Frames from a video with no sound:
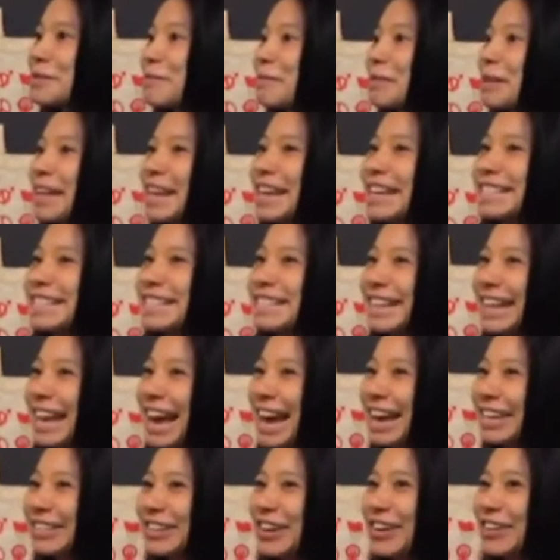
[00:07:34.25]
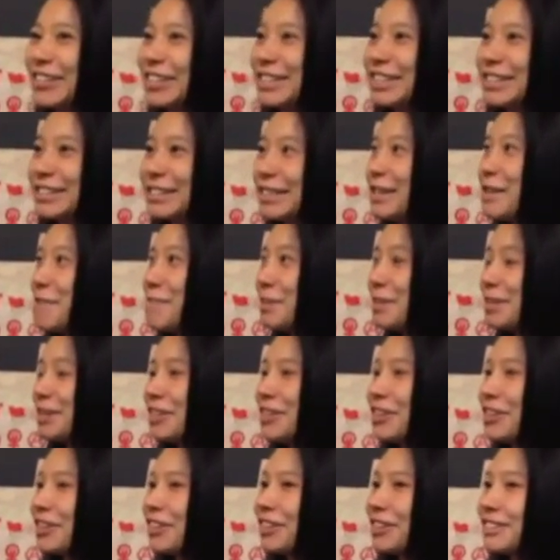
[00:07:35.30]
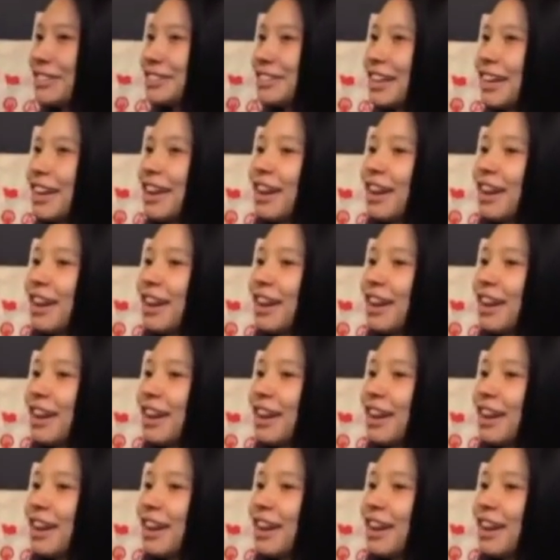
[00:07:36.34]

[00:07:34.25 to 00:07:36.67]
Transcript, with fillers: place that has all these materials?